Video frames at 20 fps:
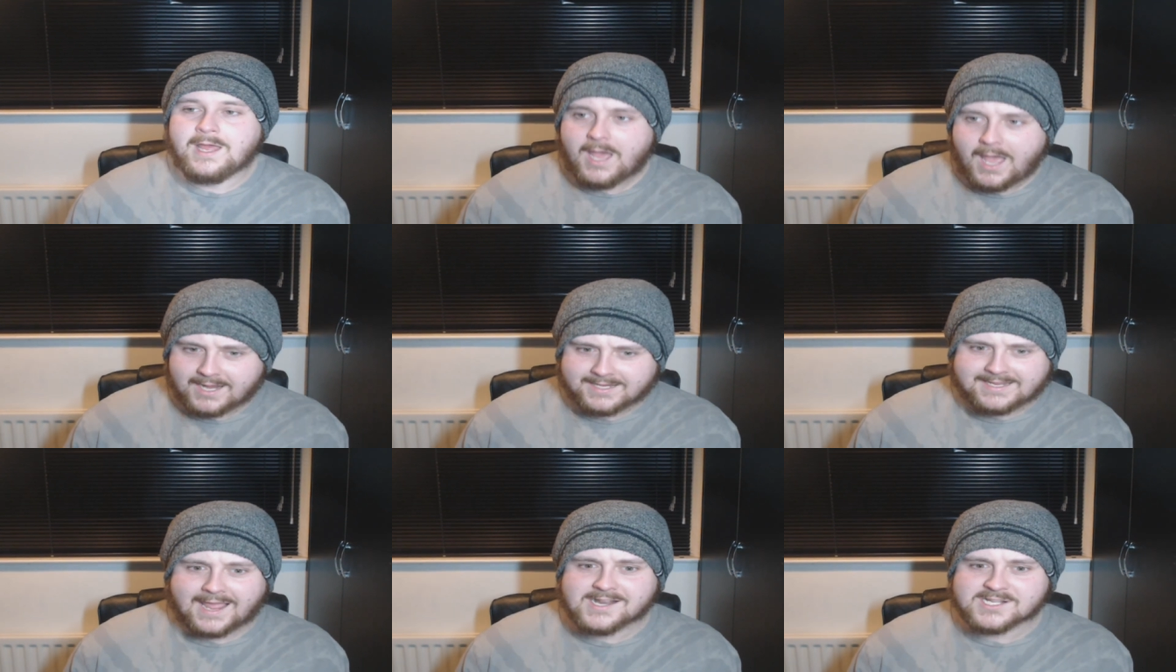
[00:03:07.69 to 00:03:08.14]

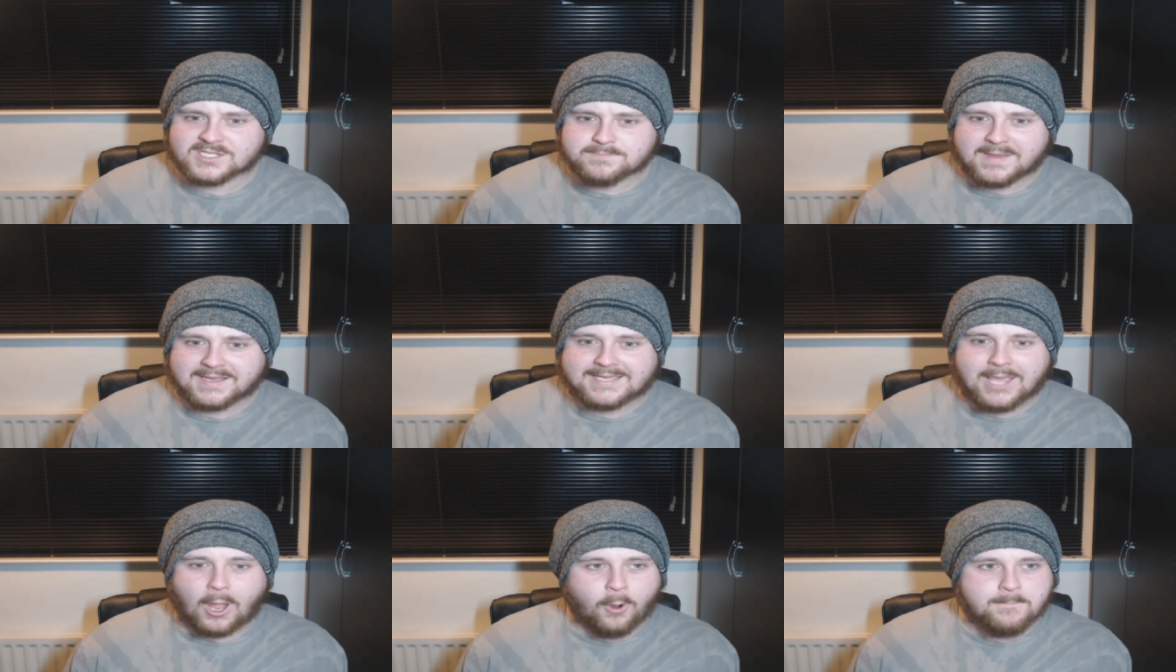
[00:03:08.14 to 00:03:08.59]
against
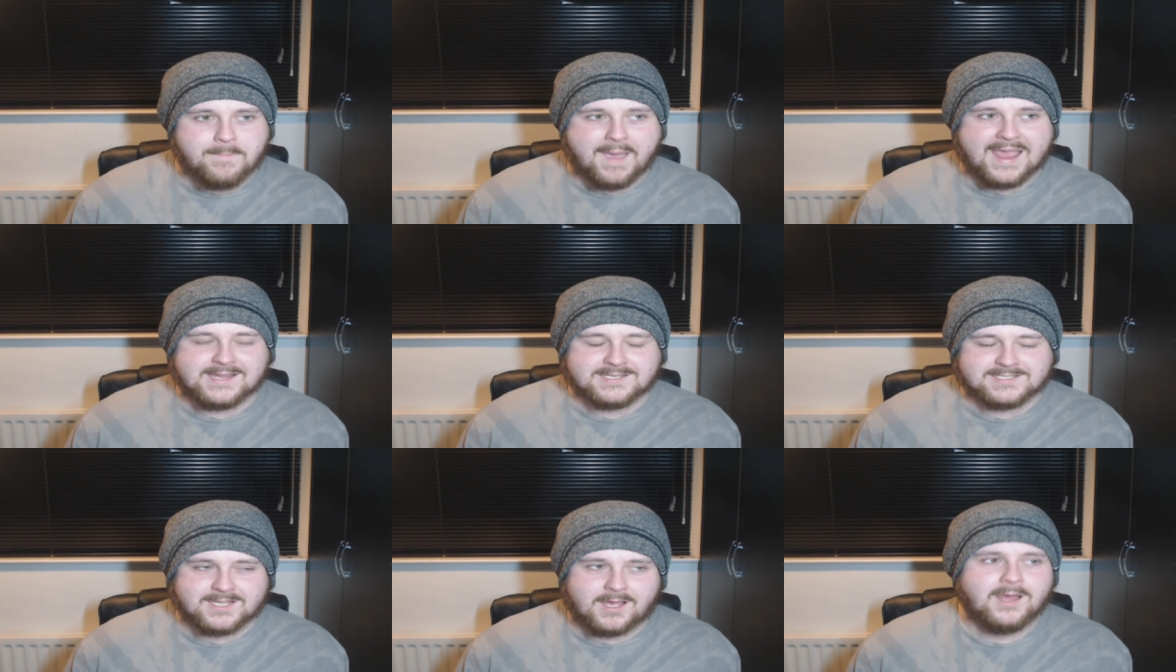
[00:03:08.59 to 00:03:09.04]
Miguel
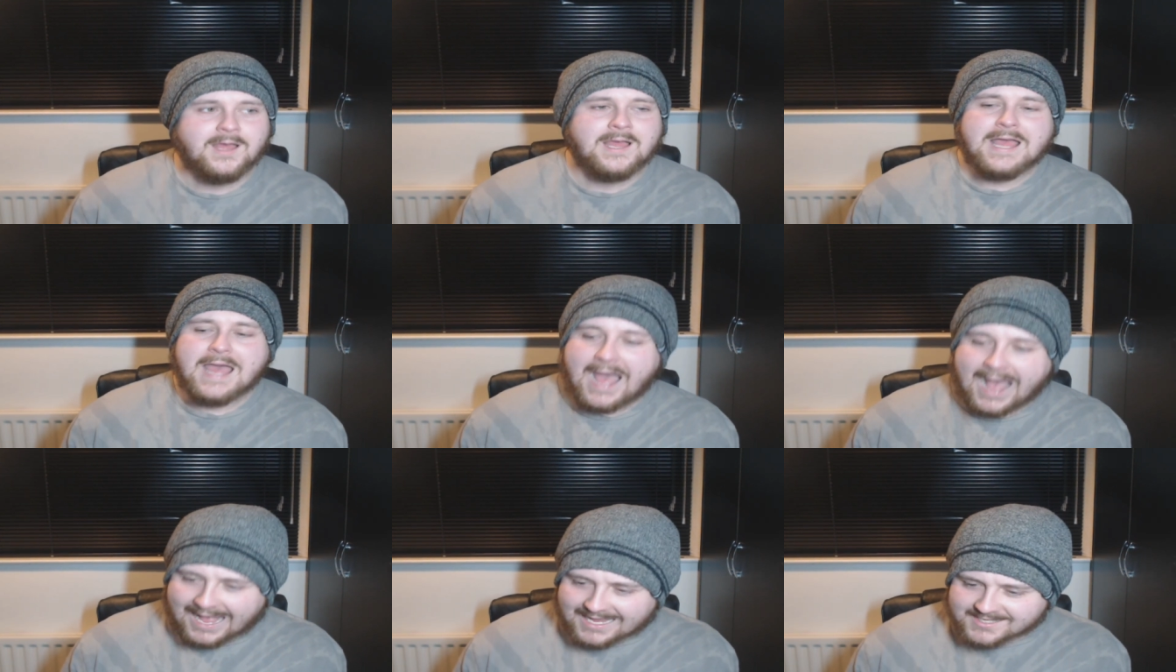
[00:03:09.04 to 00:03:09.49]
Baeza
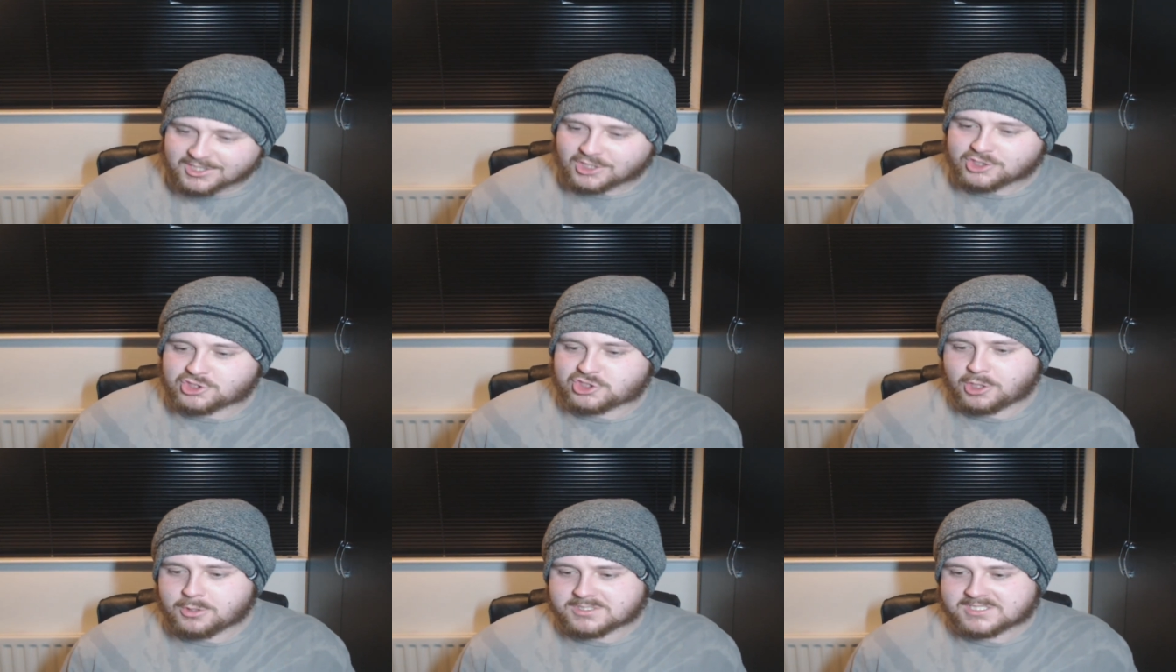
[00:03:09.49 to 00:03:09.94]
as
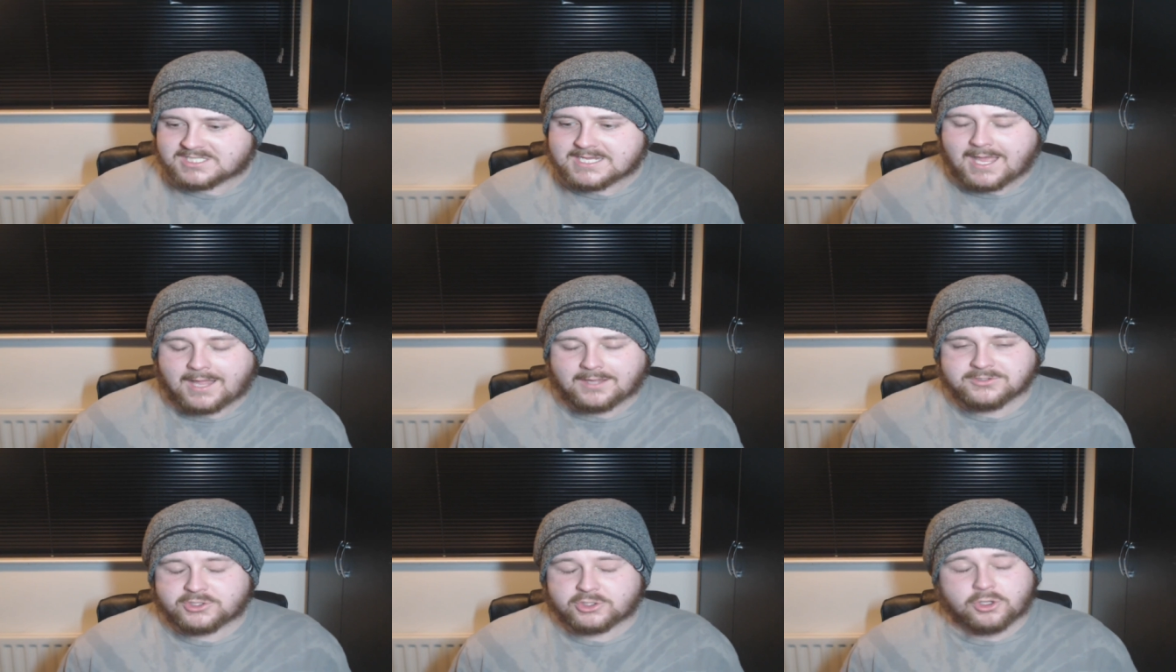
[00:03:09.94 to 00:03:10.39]
a
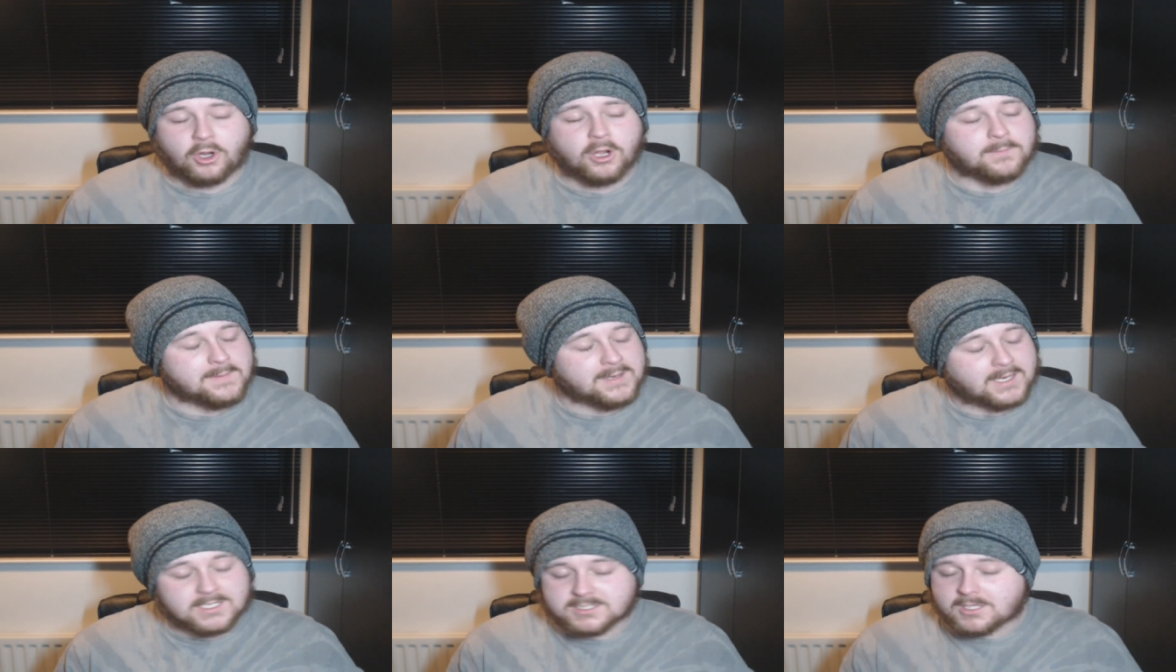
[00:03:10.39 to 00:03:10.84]
juicy
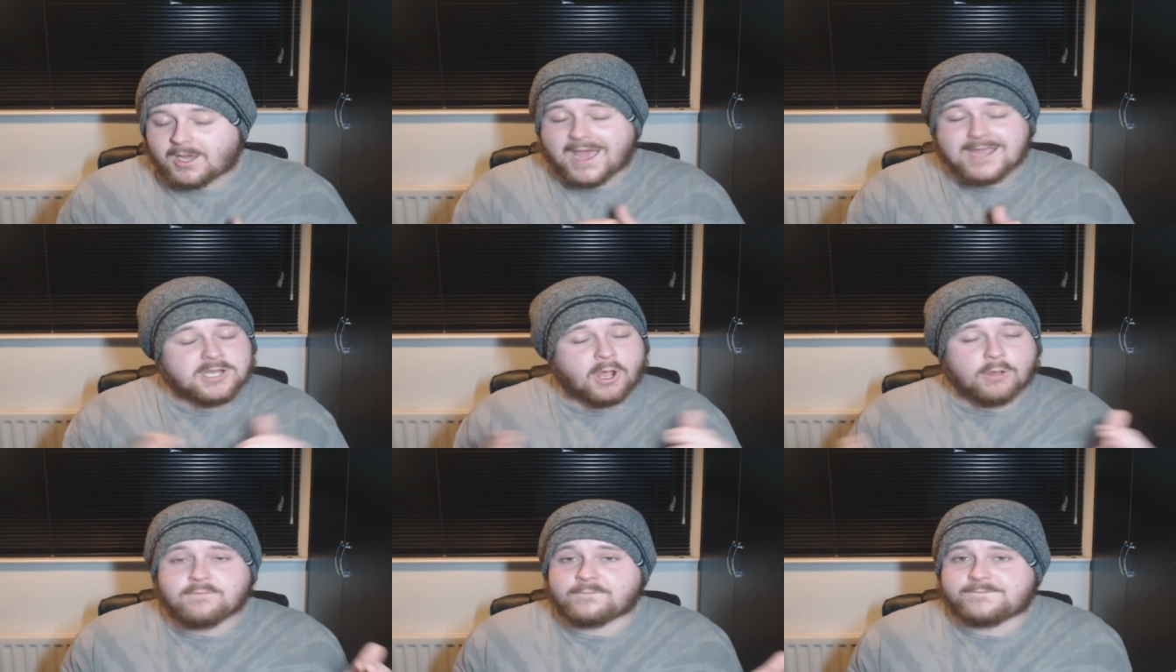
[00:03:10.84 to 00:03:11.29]
underdog because I
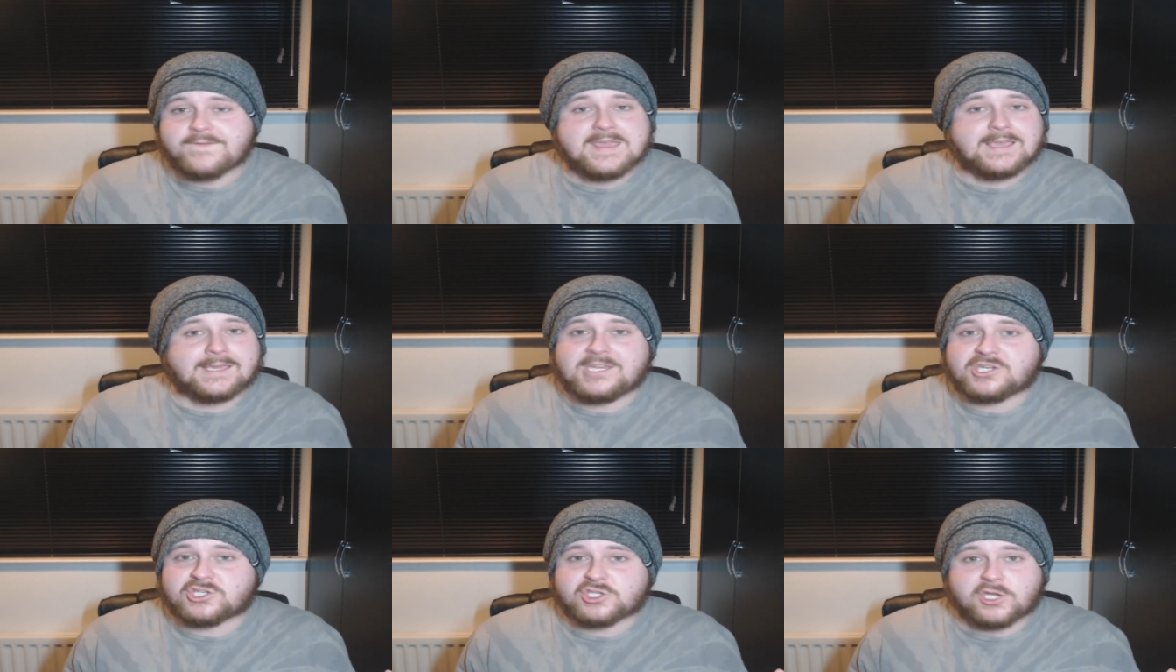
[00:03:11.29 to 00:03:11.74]
don't
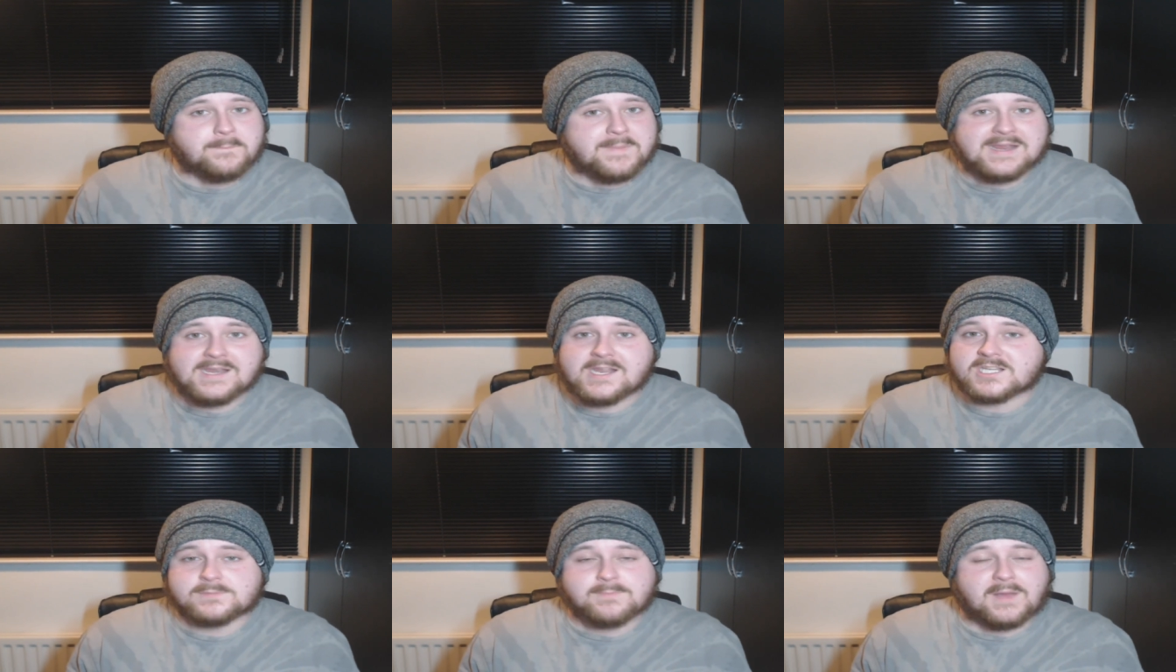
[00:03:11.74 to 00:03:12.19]
think he should
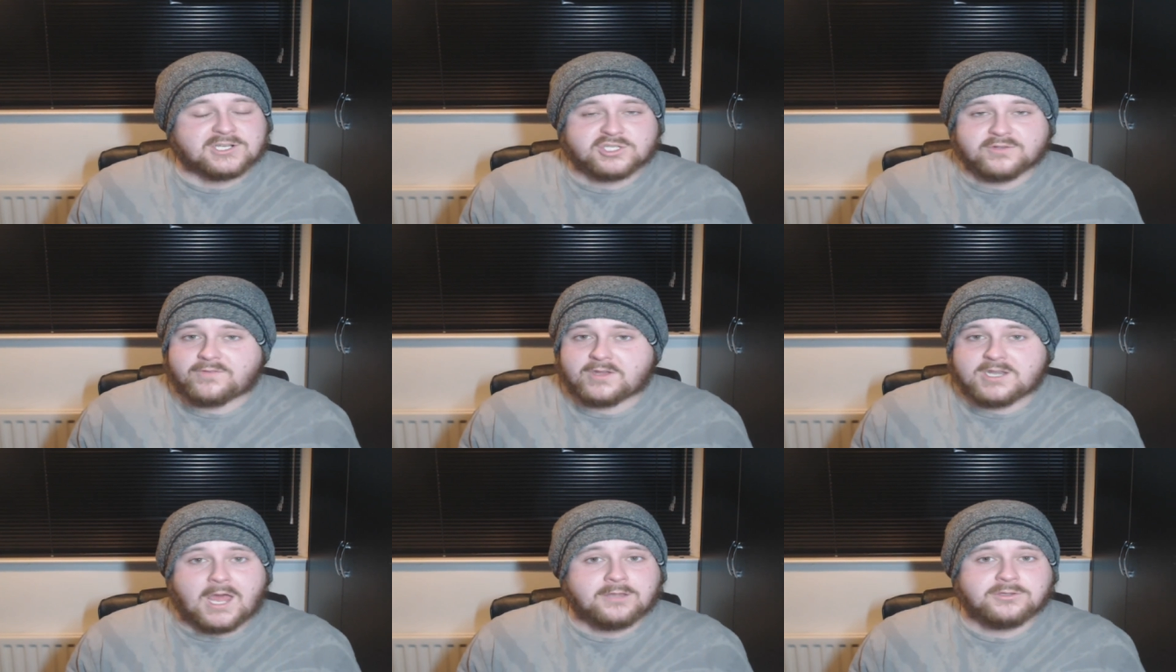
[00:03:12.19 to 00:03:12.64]
be this much
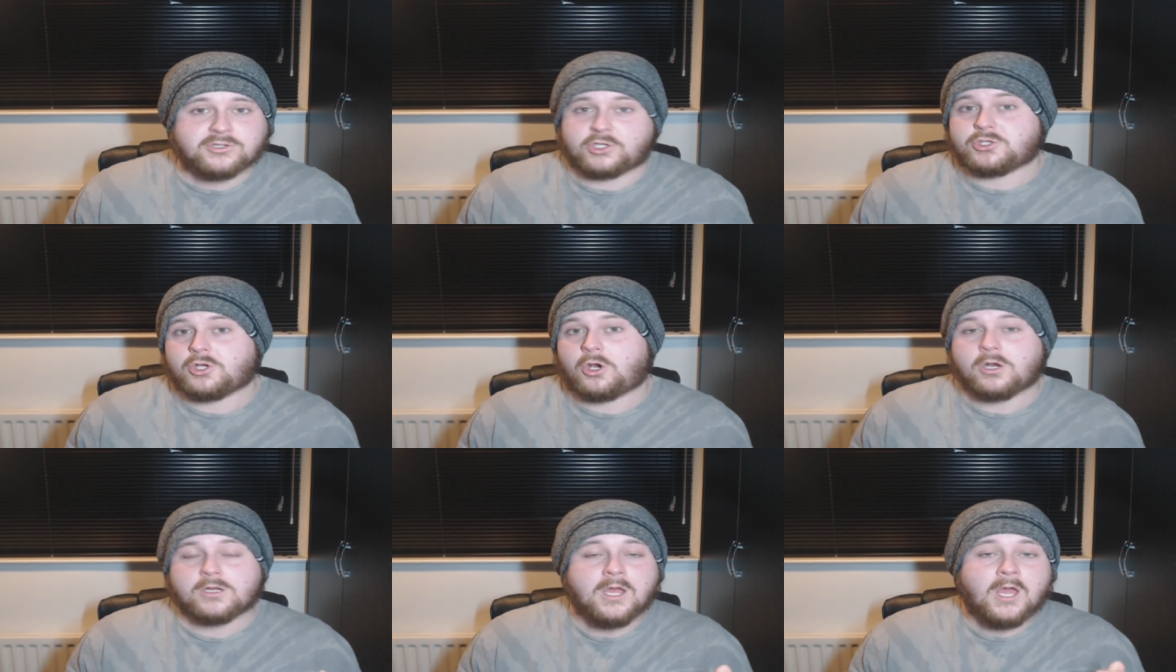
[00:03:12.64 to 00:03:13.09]
of an
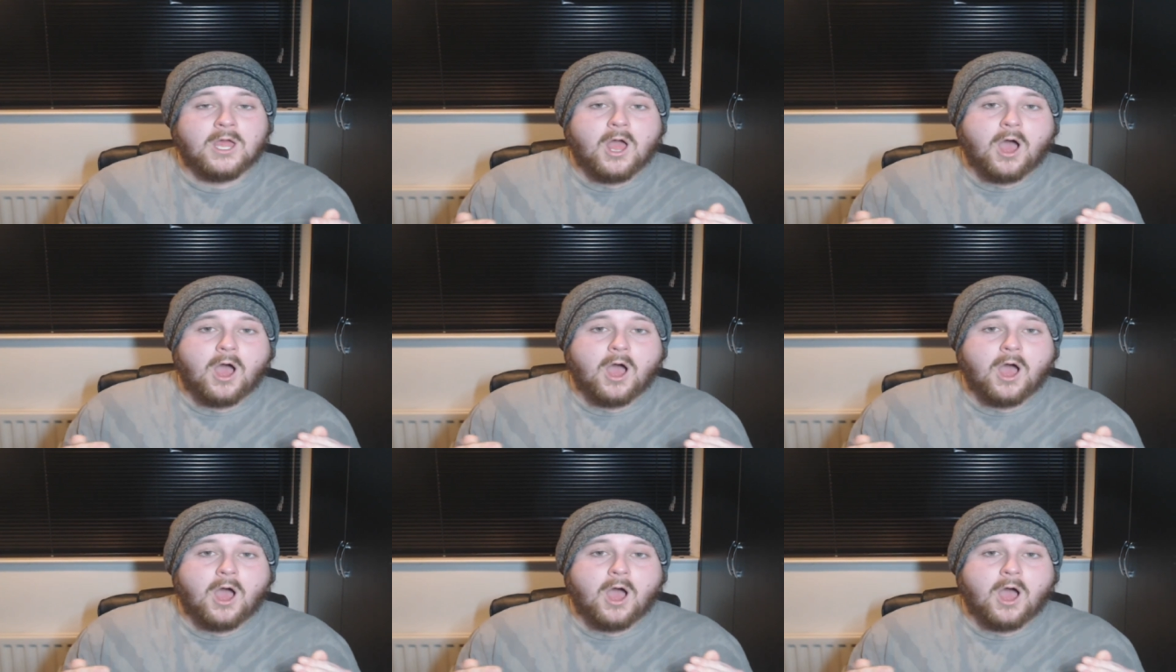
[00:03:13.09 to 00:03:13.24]
underdog.